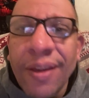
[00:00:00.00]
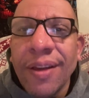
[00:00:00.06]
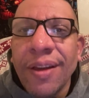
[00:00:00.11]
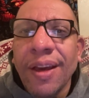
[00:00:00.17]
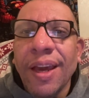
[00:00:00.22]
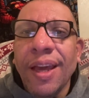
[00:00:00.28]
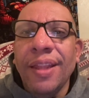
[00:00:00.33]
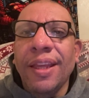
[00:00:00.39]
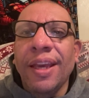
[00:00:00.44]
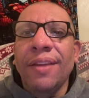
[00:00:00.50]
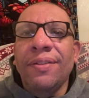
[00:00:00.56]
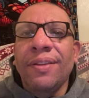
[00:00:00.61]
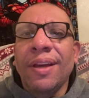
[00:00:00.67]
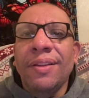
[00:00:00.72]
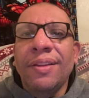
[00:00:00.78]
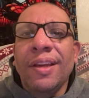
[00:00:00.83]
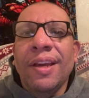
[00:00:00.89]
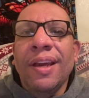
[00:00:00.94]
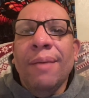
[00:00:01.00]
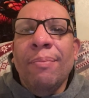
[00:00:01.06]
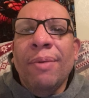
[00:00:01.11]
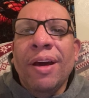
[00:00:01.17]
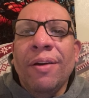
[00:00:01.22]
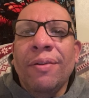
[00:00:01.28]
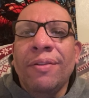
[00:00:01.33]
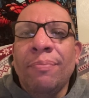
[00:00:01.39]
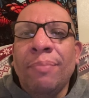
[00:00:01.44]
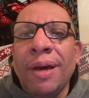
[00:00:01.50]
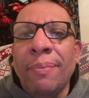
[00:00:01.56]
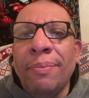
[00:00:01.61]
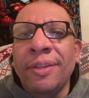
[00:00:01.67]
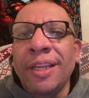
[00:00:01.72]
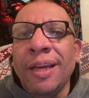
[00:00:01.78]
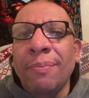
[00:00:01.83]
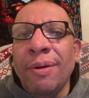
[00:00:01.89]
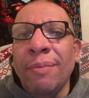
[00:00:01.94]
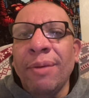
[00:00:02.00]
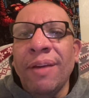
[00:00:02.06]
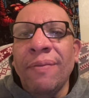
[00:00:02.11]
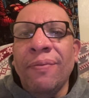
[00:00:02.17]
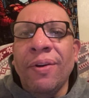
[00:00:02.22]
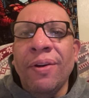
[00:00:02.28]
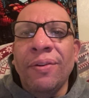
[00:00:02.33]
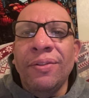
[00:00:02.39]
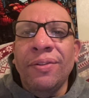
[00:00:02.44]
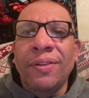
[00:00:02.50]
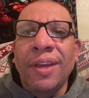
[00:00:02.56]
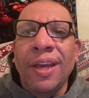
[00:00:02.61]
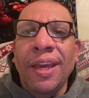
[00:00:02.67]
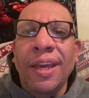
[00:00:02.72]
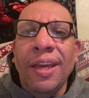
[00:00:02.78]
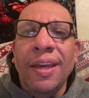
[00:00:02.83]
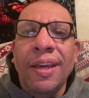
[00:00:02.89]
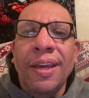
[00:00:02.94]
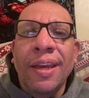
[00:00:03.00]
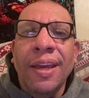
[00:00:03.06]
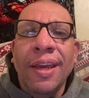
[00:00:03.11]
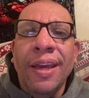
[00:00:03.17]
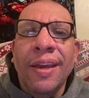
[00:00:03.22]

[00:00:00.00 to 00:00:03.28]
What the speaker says: And then something about popped up on my phone saying,